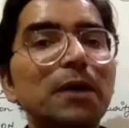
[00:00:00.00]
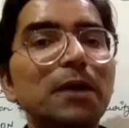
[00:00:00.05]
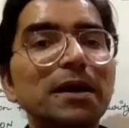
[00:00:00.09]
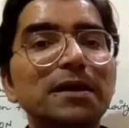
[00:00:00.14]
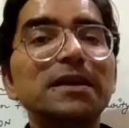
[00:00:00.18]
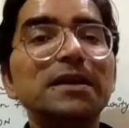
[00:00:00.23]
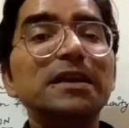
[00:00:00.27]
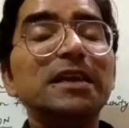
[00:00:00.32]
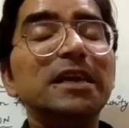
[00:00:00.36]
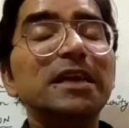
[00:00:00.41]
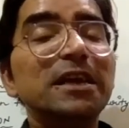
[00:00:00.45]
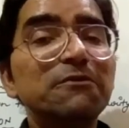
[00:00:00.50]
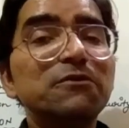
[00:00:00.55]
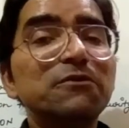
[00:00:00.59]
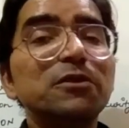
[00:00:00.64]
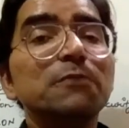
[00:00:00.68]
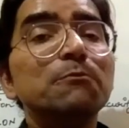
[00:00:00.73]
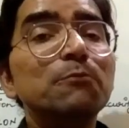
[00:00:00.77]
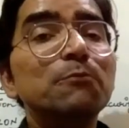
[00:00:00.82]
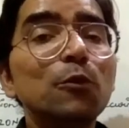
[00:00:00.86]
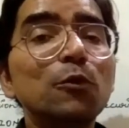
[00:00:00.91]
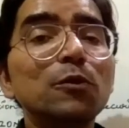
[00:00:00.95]
but if the
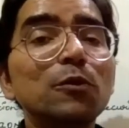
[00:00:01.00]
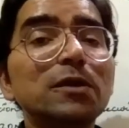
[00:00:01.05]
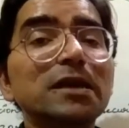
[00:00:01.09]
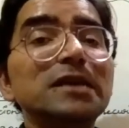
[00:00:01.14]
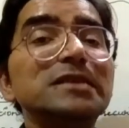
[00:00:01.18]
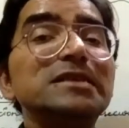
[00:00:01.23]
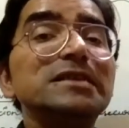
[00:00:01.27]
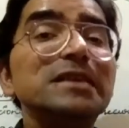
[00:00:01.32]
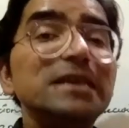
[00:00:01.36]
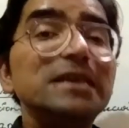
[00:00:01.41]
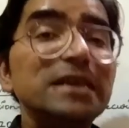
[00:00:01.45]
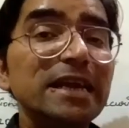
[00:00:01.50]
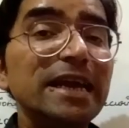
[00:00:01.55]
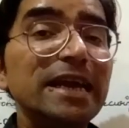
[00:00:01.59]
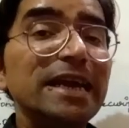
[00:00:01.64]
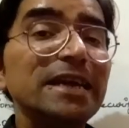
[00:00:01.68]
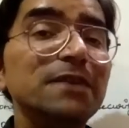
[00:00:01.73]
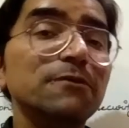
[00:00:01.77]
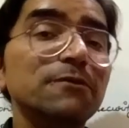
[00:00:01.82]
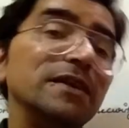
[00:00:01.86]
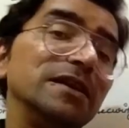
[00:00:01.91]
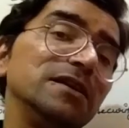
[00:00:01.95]
moon is
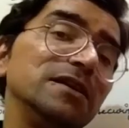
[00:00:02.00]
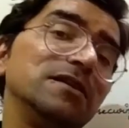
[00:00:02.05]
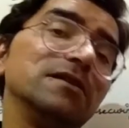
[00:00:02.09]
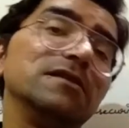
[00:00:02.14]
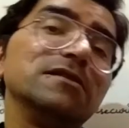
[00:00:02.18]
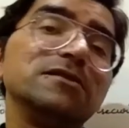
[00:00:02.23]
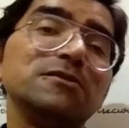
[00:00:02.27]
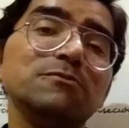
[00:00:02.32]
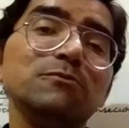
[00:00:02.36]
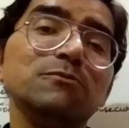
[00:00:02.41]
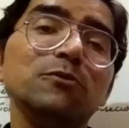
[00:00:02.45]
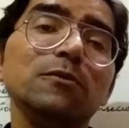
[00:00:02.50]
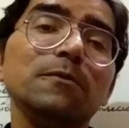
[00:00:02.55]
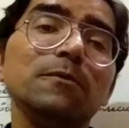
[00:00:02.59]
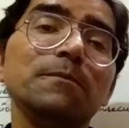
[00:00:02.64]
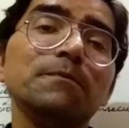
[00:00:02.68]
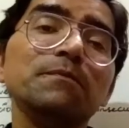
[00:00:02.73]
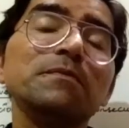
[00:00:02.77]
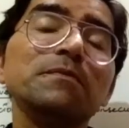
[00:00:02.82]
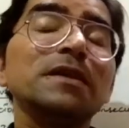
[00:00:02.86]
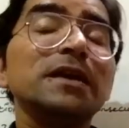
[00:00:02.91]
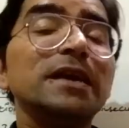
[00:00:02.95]
late winter's
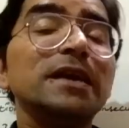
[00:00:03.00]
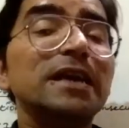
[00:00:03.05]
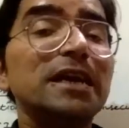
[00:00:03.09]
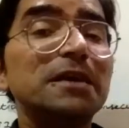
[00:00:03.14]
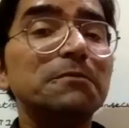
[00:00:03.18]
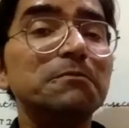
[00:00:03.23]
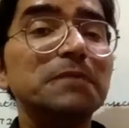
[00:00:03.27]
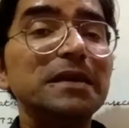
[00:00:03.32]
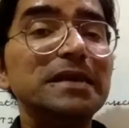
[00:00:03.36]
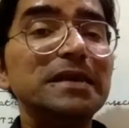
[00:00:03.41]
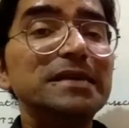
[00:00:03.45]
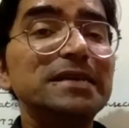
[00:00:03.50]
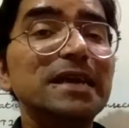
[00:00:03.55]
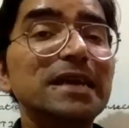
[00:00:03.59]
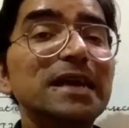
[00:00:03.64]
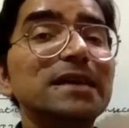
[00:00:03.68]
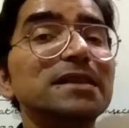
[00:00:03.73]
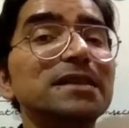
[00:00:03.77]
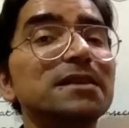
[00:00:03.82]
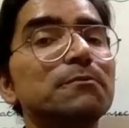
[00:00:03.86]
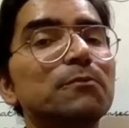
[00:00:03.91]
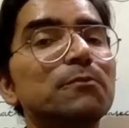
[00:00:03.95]
moon, it means
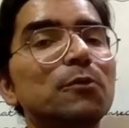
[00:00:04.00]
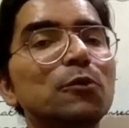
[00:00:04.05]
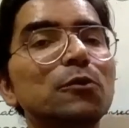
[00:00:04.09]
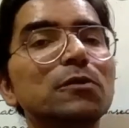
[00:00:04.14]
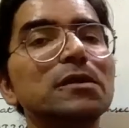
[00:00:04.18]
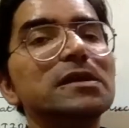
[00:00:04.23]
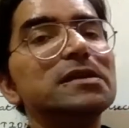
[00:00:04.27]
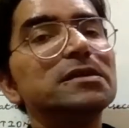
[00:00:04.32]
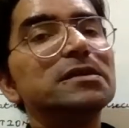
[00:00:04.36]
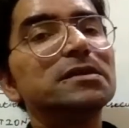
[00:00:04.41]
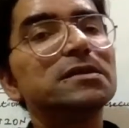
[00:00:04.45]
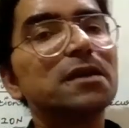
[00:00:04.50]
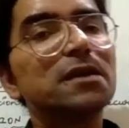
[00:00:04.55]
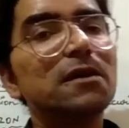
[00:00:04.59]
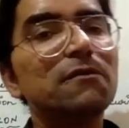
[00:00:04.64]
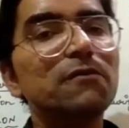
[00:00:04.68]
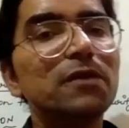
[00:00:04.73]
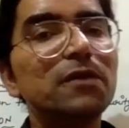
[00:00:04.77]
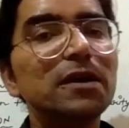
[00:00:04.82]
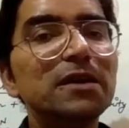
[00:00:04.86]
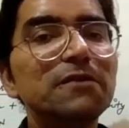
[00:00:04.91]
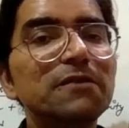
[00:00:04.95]
that the moon is
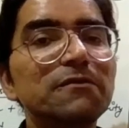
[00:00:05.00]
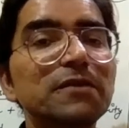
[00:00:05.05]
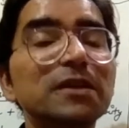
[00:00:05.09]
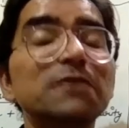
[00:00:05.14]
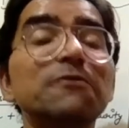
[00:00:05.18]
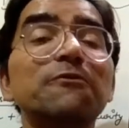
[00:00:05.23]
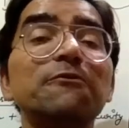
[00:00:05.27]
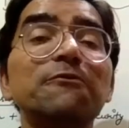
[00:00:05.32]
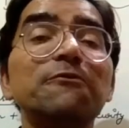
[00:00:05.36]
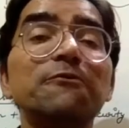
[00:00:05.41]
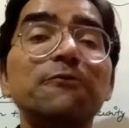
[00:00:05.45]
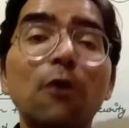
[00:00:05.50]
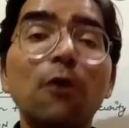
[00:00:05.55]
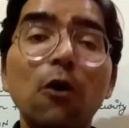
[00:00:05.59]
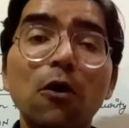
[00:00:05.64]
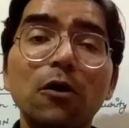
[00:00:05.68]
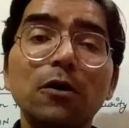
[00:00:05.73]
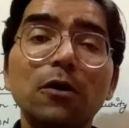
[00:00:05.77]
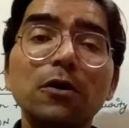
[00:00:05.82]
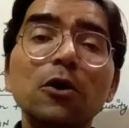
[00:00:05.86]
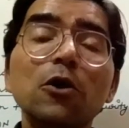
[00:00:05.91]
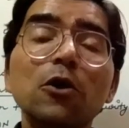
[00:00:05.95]
covered with
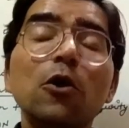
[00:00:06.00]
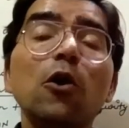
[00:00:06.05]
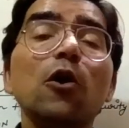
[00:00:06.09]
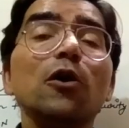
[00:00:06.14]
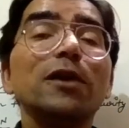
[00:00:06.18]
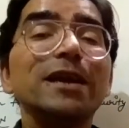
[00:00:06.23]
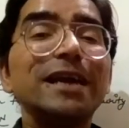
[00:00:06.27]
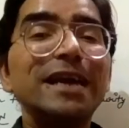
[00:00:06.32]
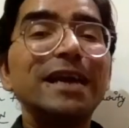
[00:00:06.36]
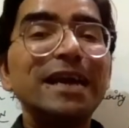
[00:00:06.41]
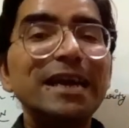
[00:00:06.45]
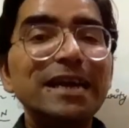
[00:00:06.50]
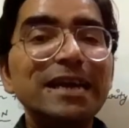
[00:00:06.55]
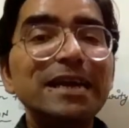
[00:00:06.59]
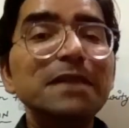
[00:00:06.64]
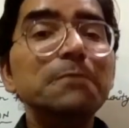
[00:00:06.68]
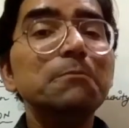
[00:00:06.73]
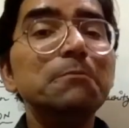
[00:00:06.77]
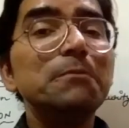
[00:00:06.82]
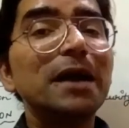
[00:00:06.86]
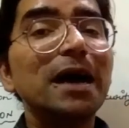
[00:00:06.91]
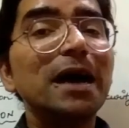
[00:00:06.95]
fog or
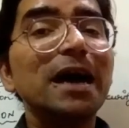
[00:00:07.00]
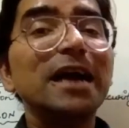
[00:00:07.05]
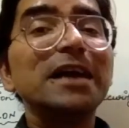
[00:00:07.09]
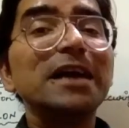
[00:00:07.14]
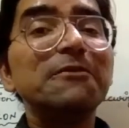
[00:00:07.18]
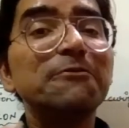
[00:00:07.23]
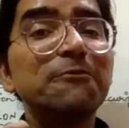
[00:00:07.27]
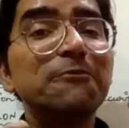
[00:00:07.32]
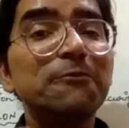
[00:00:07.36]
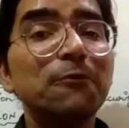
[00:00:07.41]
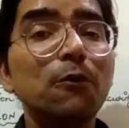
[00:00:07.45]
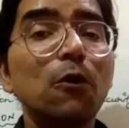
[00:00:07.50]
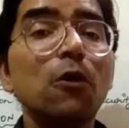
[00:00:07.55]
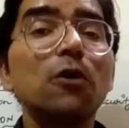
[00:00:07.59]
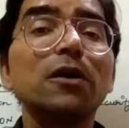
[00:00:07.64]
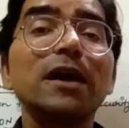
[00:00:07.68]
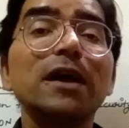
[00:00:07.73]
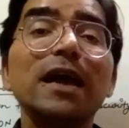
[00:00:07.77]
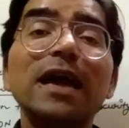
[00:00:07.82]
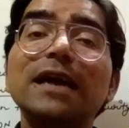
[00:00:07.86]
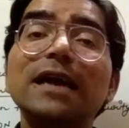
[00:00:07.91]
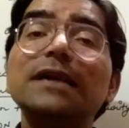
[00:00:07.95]
hidden behind
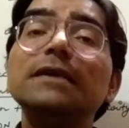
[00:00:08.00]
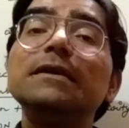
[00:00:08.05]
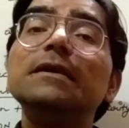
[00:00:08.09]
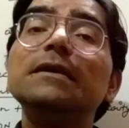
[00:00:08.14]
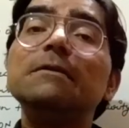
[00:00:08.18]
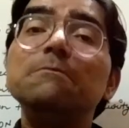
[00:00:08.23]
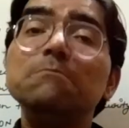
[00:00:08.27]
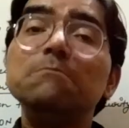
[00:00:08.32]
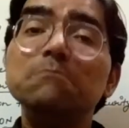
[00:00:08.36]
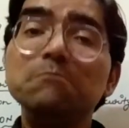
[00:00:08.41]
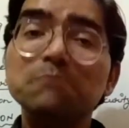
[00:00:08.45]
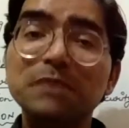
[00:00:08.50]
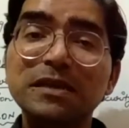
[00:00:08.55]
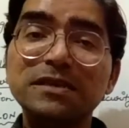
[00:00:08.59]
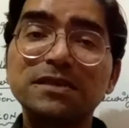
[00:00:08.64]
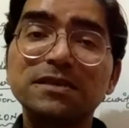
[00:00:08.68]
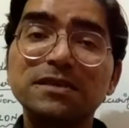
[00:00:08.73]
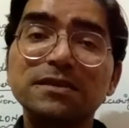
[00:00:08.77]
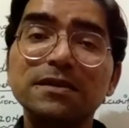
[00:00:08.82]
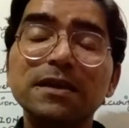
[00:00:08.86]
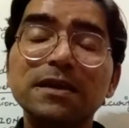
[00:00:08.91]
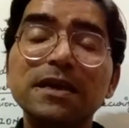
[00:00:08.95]
fog and
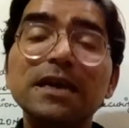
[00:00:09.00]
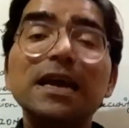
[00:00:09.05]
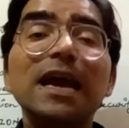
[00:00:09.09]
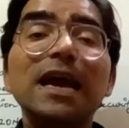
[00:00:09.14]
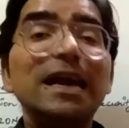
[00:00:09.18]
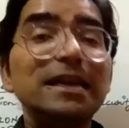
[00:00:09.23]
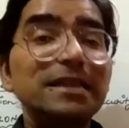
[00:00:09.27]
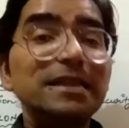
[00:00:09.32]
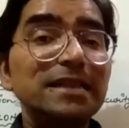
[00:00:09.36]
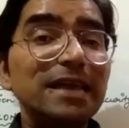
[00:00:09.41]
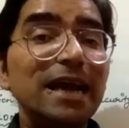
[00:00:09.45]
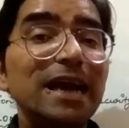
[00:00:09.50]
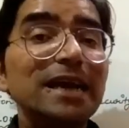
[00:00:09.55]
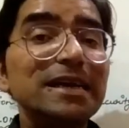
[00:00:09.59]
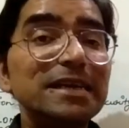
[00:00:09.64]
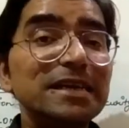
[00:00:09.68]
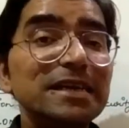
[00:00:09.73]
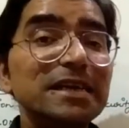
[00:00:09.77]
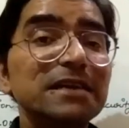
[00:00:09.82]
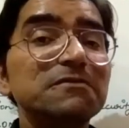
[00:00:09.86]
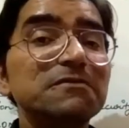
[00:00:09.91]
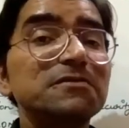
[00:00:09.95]
mist, and
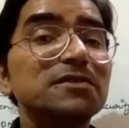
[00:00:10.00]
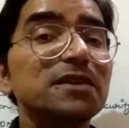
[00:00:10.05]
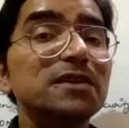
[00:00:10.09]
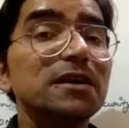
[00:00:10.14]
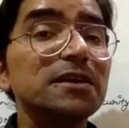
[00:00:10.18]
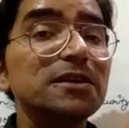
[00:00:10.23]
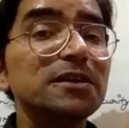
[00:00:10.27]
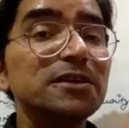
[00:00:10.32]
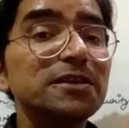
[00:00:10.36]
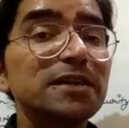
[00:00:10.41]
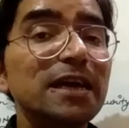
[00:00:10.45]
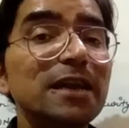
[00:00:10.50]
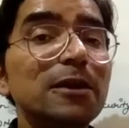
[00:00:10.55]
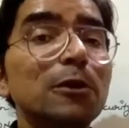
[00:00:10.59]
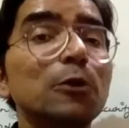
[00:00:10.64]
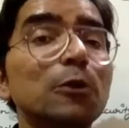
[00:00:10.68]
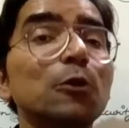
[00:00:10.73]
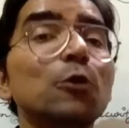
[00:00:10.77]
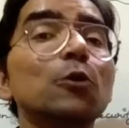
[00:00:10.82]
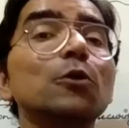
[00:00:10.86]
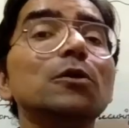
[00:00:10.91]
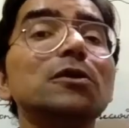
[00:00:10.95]
that gives a
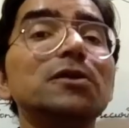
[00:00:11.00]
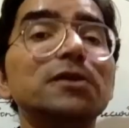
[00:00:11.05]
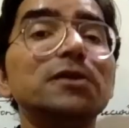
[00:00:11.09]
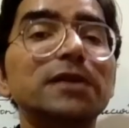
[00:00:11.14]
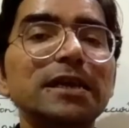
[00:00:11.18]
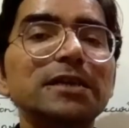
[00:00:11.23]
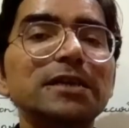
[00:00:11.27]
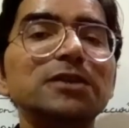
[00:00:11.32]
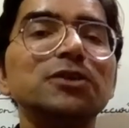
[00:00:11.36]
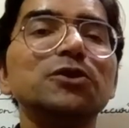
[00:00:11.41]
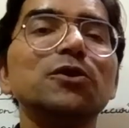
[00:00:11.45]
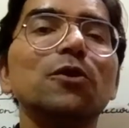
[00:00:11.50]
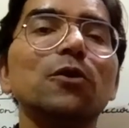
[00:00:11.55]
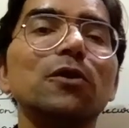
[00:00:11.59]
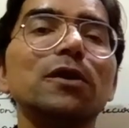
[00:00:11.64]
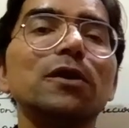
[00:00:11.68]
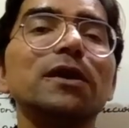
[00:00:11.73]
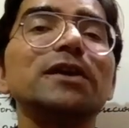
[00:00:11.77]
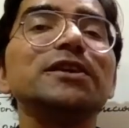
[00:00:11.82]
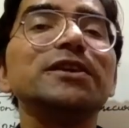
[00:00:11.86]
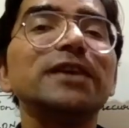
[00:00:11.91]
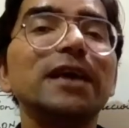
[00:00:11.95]
yellow tinge
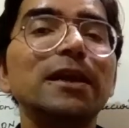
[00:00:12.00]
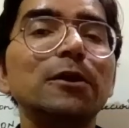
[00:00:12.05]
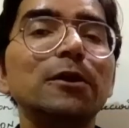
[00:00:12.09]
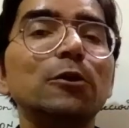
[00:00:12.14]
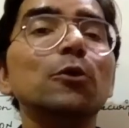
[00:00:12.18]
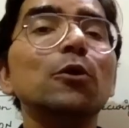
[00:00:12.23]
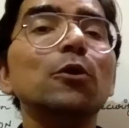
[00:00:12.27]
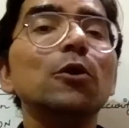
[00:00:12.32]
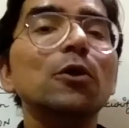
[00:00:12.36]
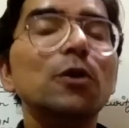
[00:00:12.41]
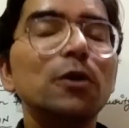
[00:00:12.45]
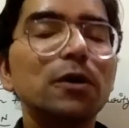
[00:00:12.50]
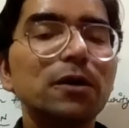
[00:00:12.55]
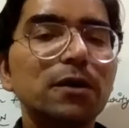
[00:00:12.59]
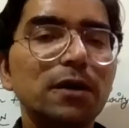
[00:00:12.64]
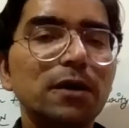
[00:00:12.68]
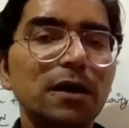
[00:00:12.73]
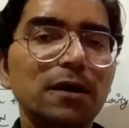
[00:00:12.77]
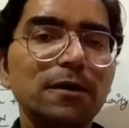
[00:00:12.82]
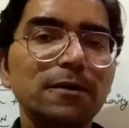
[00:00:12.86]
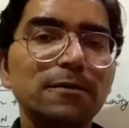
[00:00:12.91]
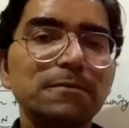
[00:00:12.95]
or a yellow
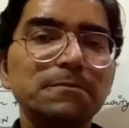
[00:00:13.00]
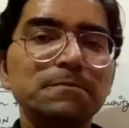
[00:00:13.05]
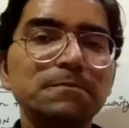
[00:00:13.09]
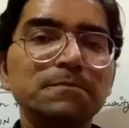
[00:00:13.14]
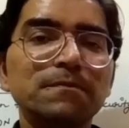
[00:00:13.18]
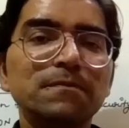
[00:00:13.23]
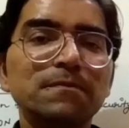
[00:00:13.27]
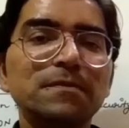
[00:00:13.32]
color.